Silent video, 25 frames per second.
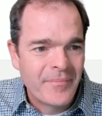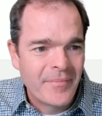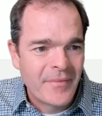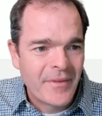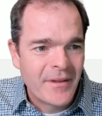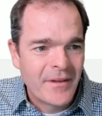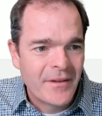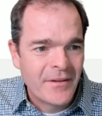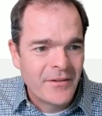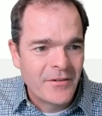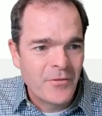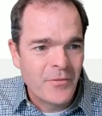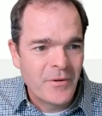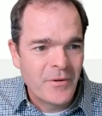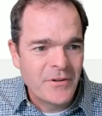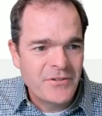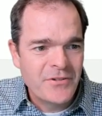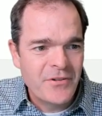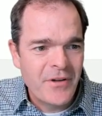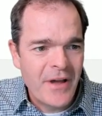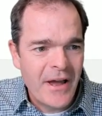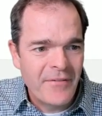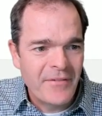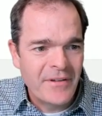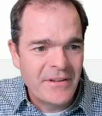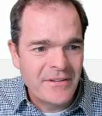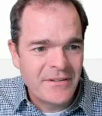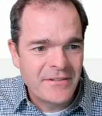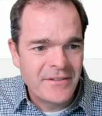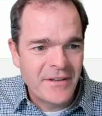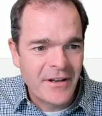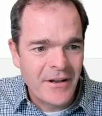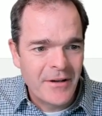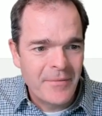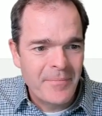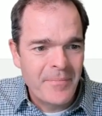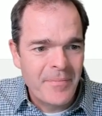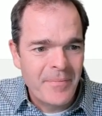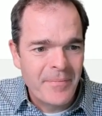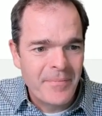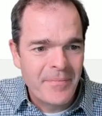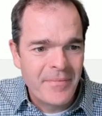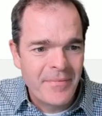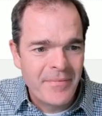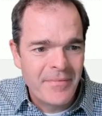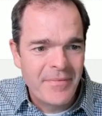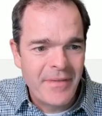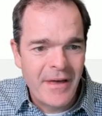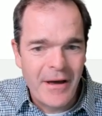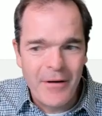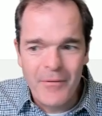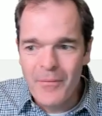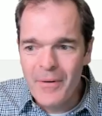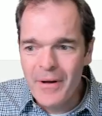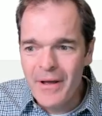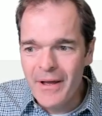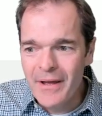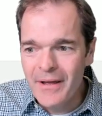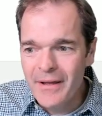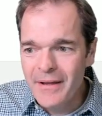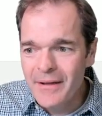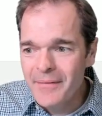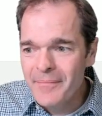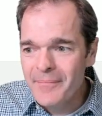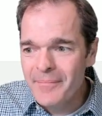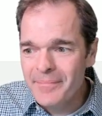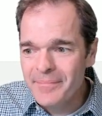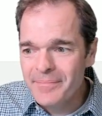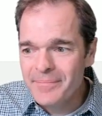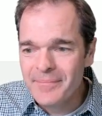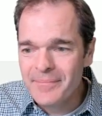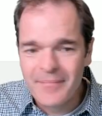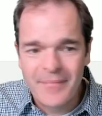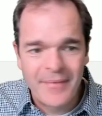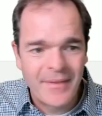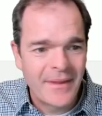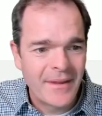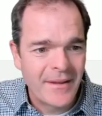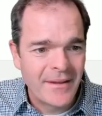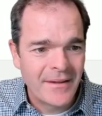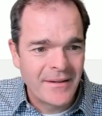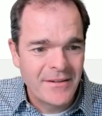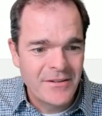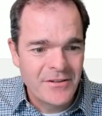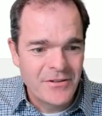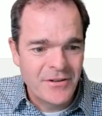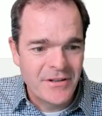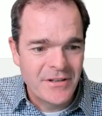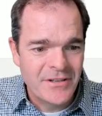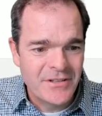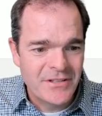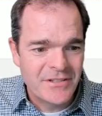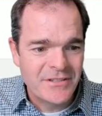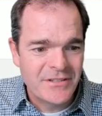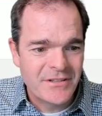So So once you have it set up that way, you can just